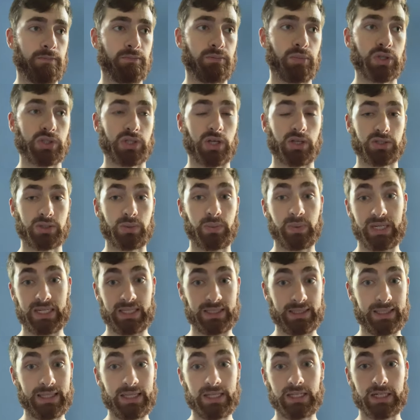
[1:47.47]
but has also been
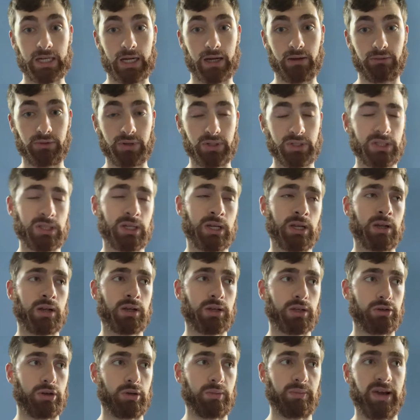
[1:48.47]
elite in coverage
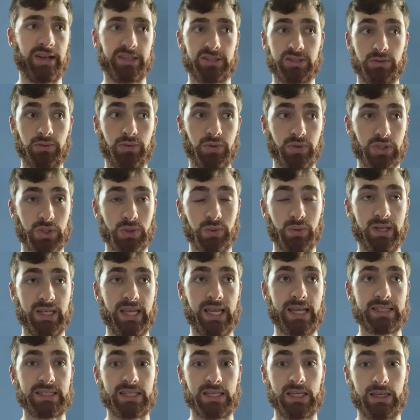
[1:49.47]
going back to, of course,
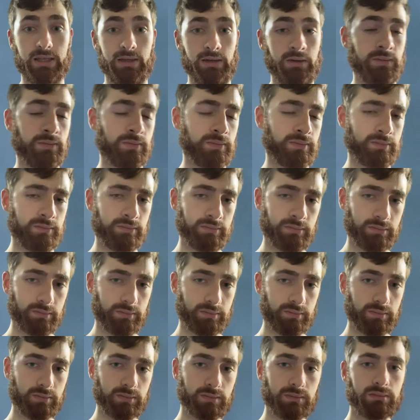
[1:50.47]
2018.
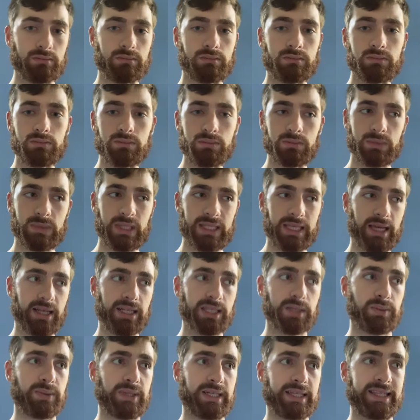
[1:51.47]
Getting
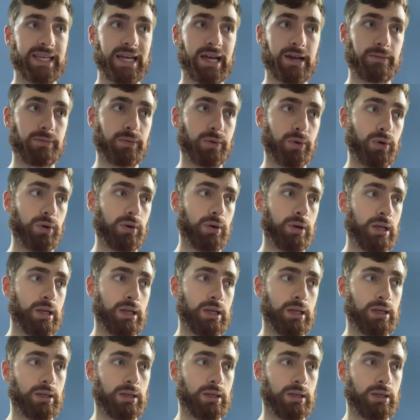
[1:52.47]
someone like that for,